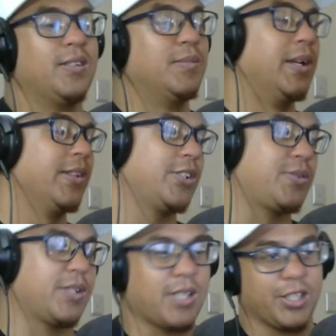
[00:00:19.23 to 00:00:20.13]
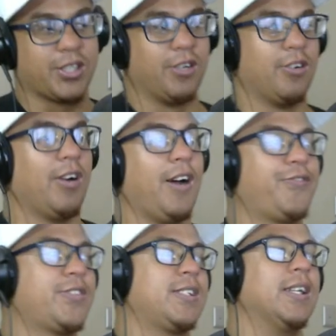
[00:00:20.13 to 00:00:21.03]
Man, this was such a
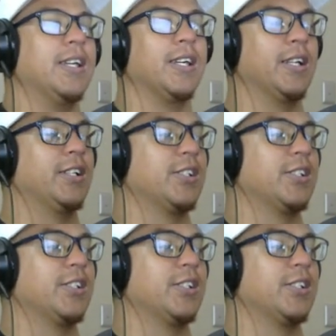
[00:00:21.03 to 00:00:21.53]
rough scene.